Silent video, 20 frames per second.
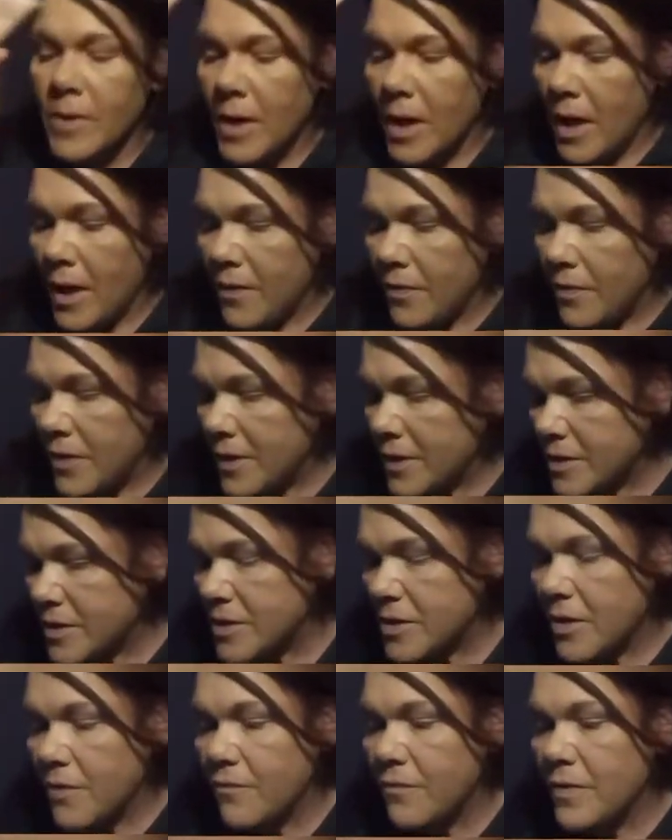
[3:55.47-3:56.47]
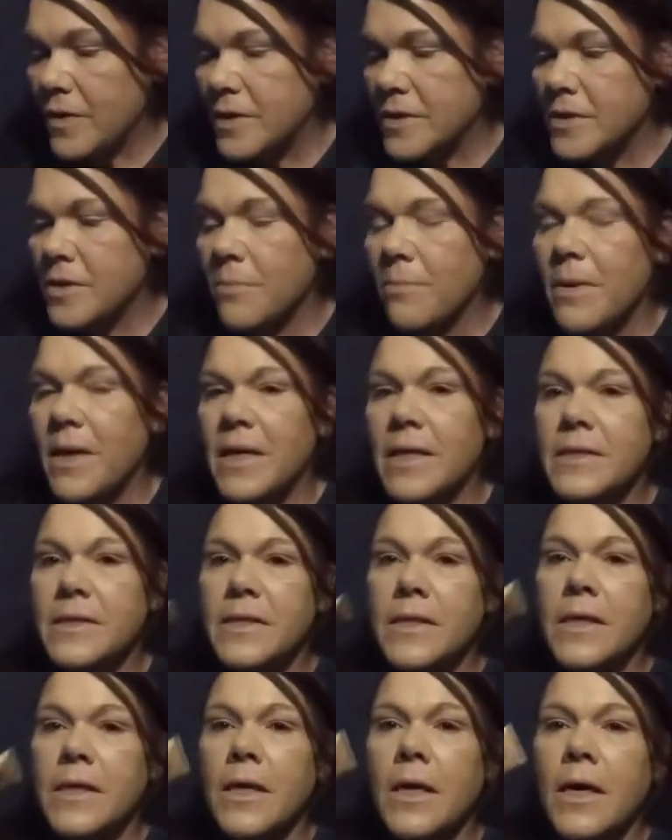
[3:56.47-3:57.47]
and this stuff is
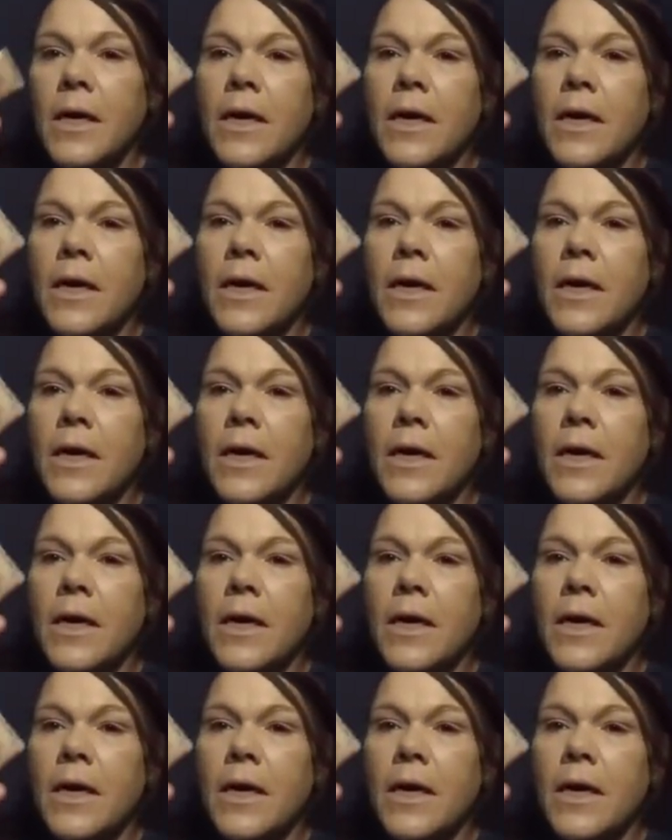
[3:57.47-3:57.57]
amazing.